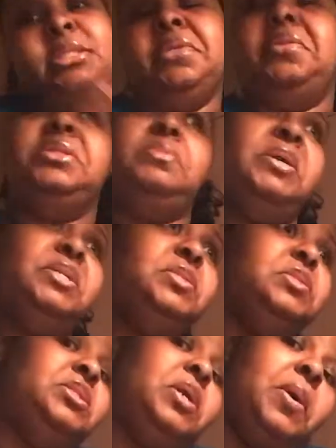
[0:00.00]
Is this my
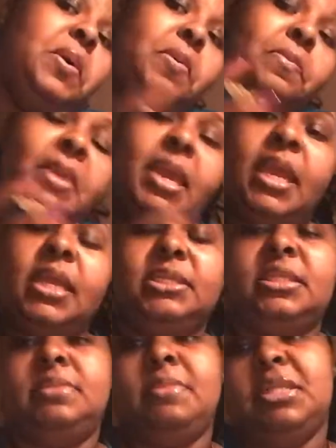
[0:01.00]
soulmate? Is
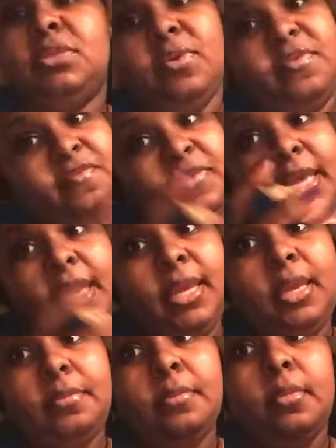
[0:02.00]
this my twin
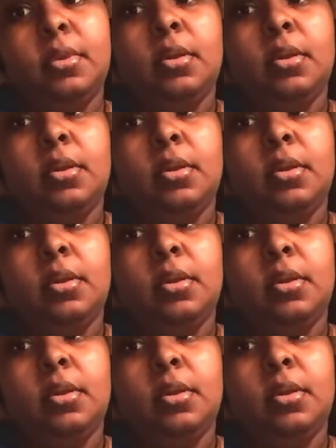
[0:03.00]
flame?